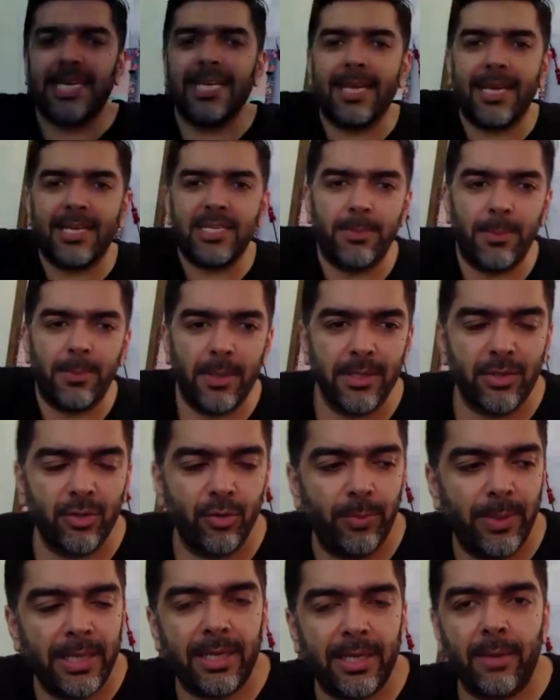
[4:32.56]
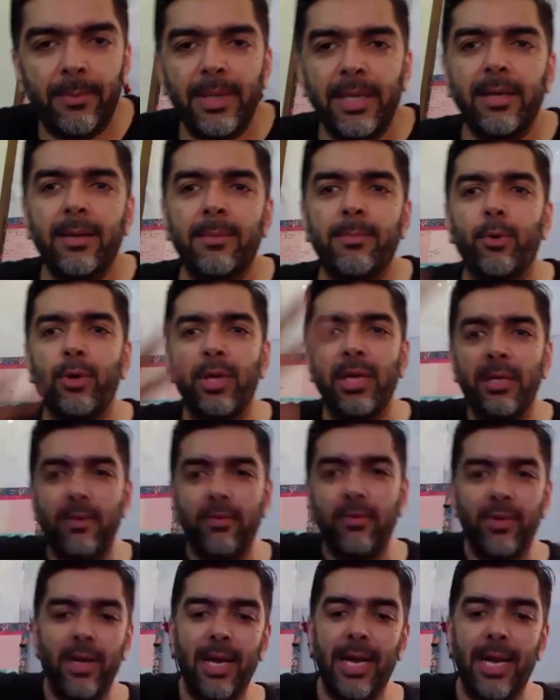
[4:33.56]
lighting experts who've been coming and putting
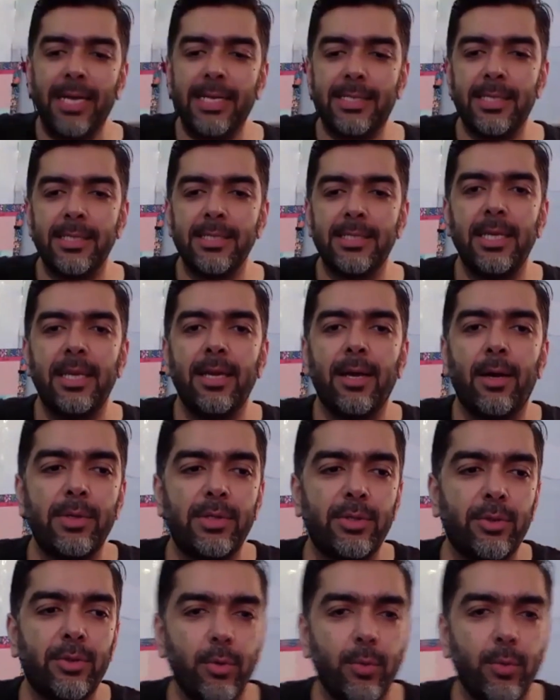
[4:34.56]
different lights and seeing how